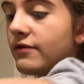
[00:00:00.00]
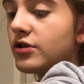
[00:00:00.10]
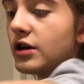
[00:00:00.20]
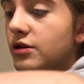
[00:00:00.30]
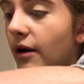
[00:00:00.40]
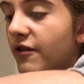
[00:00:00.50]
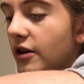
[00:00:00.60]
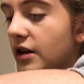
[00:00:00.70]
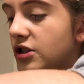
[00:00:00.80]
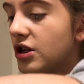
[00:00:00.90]
after I do my
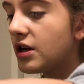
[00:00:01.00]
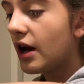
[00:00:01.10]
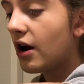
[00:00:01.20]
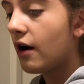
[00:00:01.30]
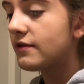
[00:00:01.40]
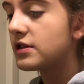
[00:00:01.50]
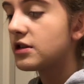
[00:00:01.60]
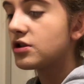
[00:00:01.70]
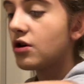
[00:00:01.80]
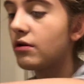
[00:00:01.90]
foundation, I obviously
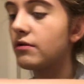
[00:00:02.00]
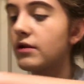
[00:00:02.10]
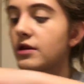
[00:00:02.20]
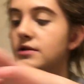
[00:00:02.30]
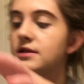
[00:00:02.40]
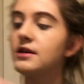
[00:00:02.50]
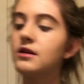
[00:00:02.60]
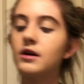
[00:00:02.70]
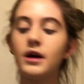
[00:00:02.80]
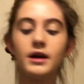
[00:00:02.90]
just go in with concealer,